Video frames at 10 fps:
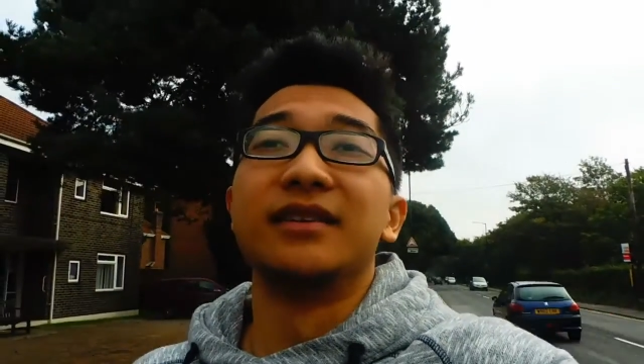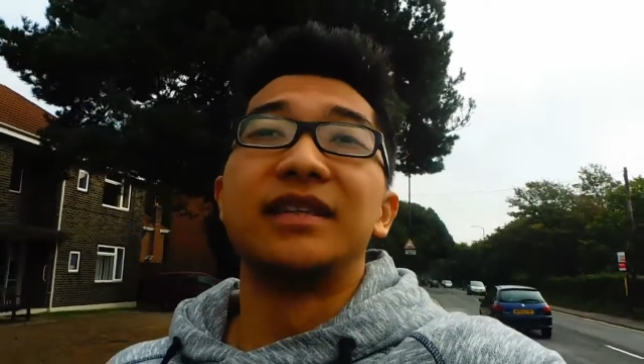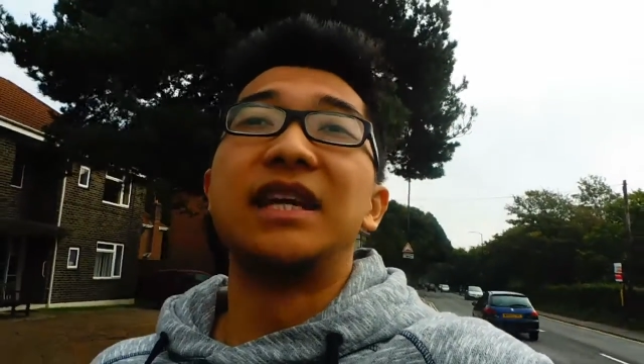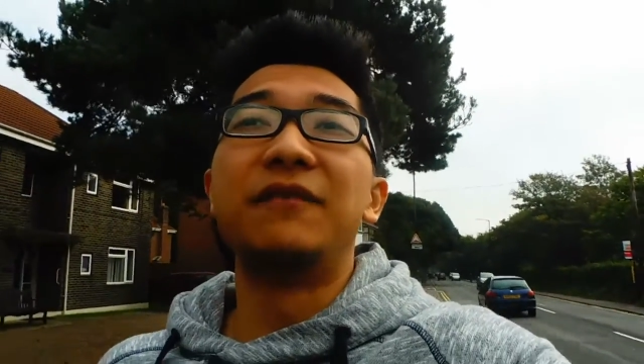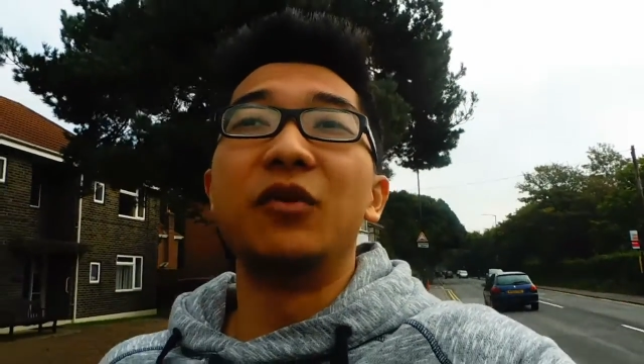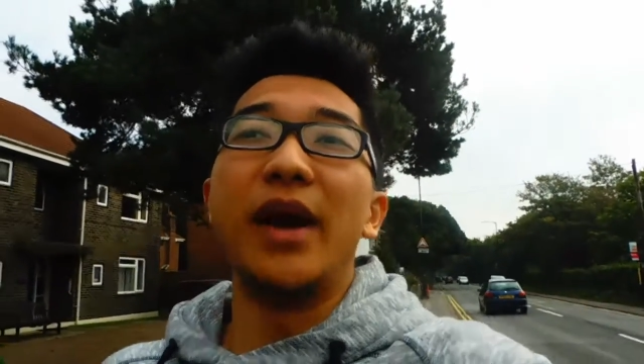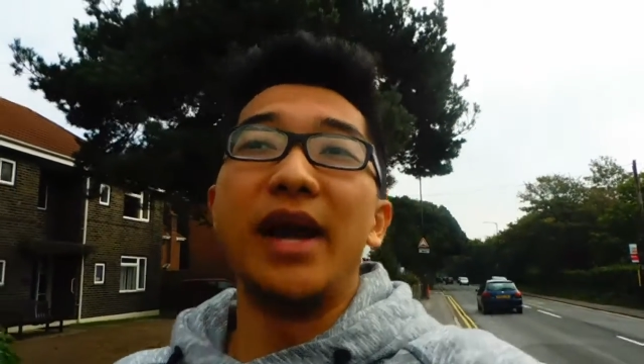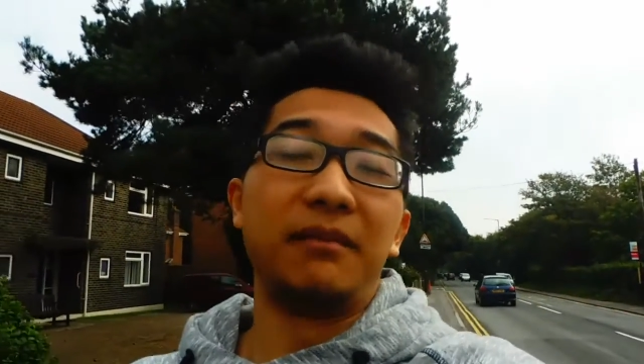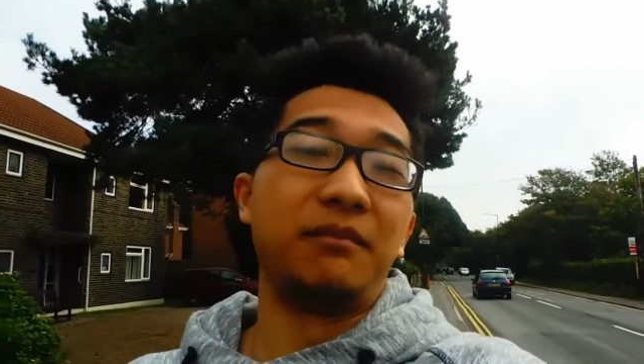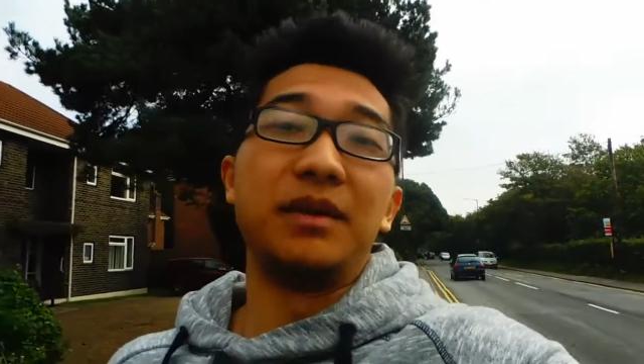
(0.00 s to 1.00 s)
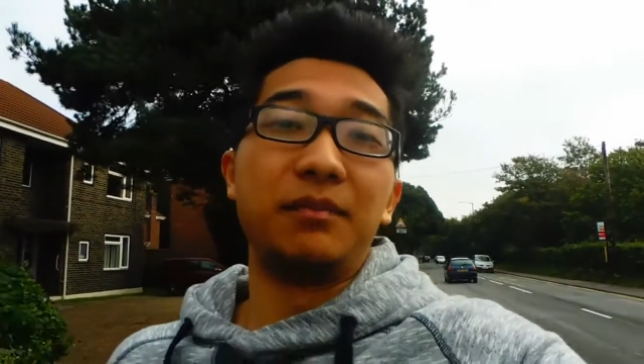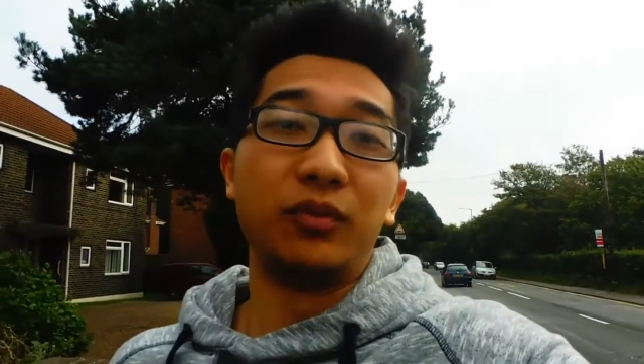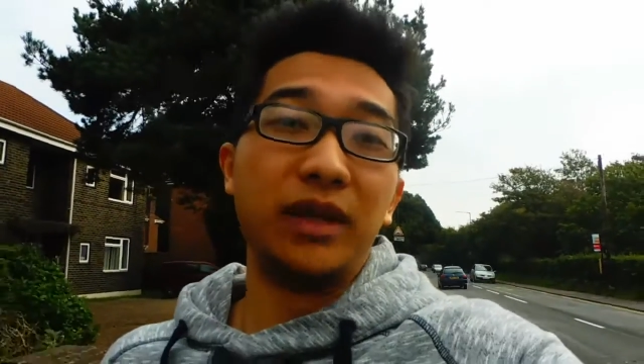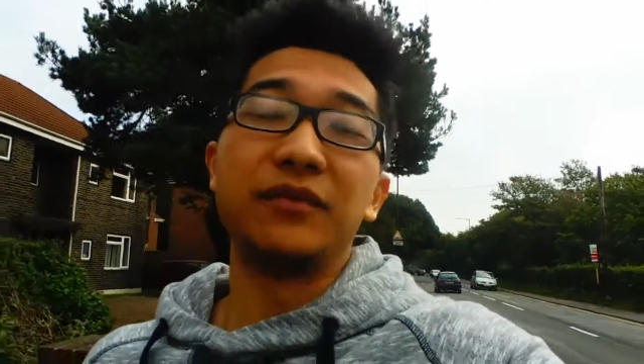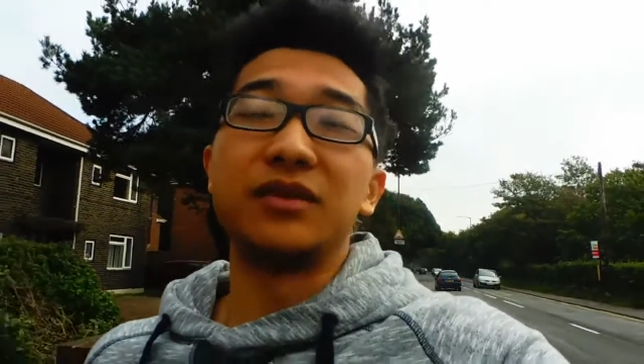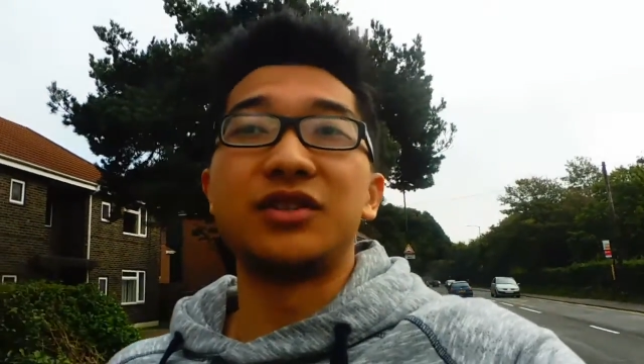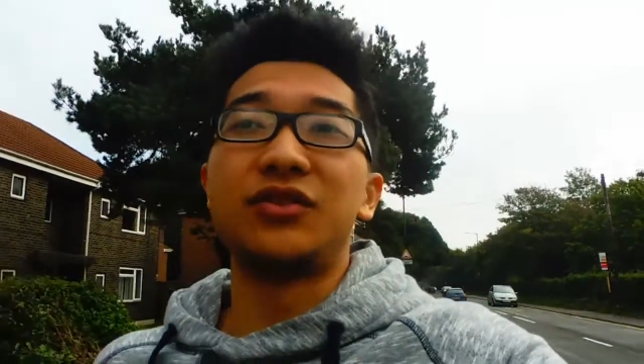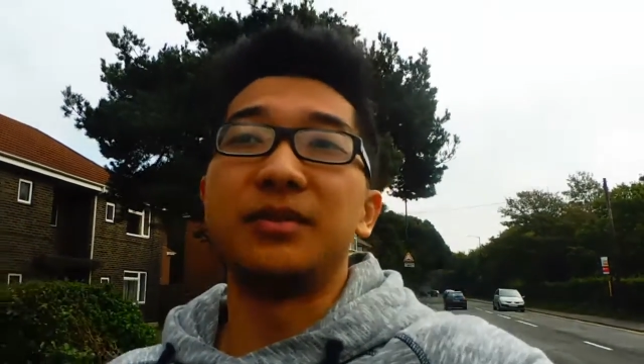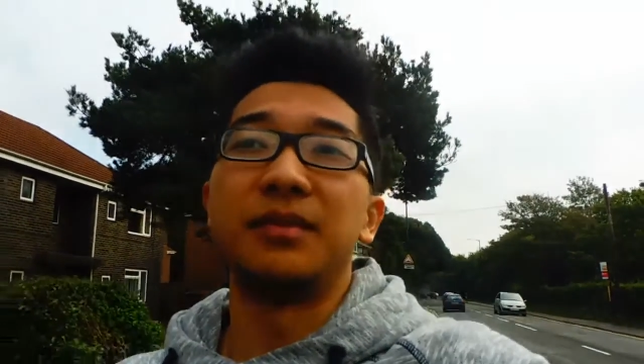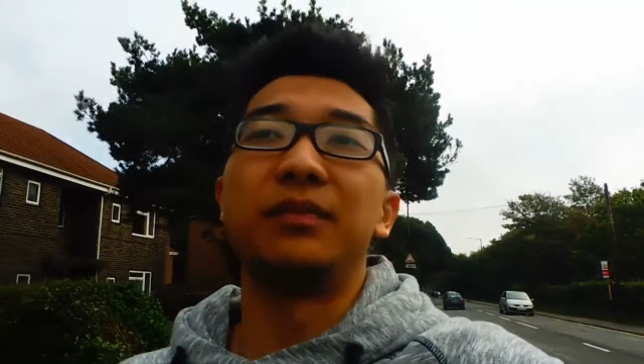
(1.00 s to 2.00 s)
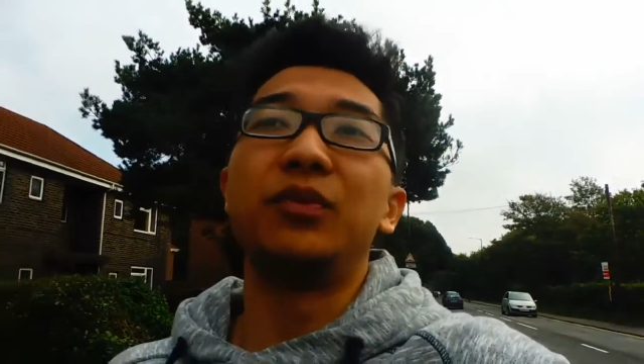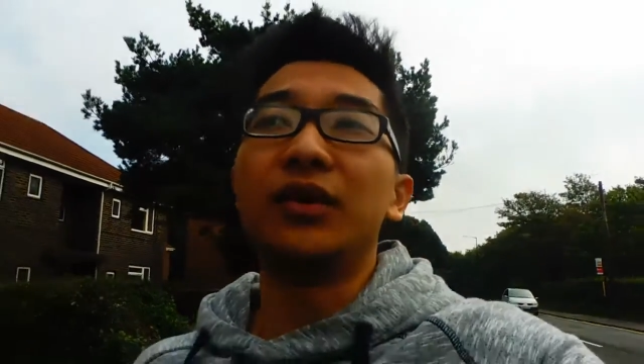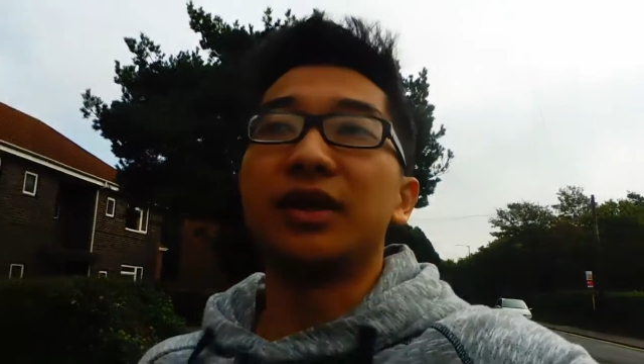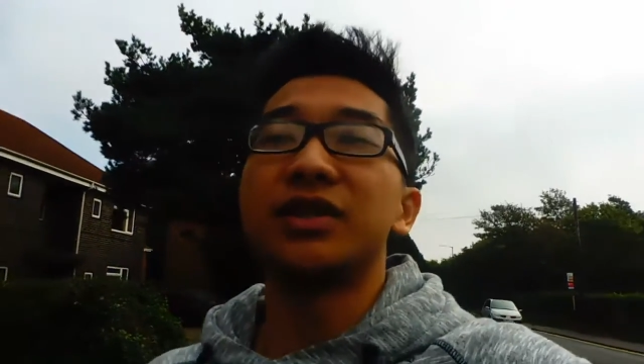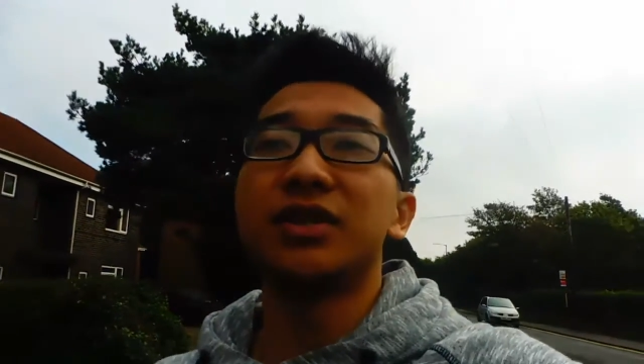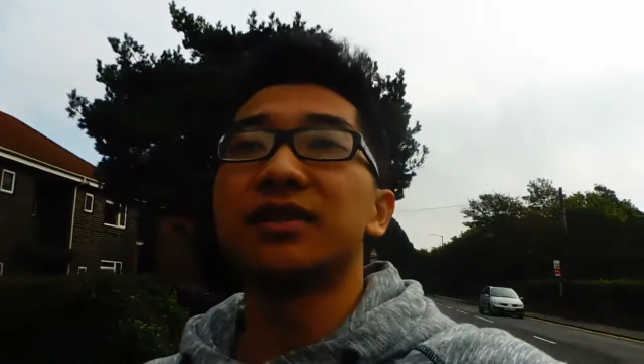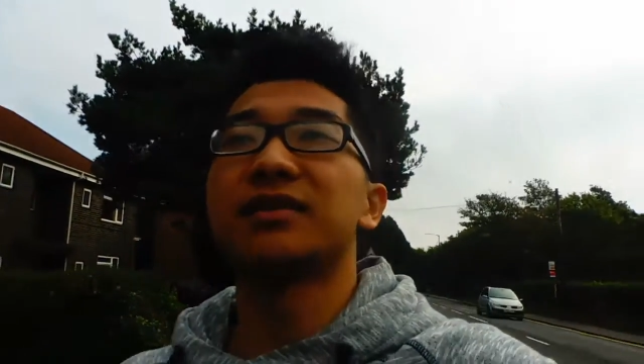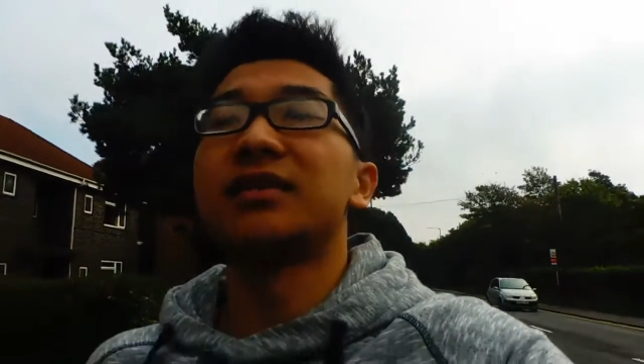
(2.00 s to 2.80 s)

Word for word: give away and be live on the street and be poor it's just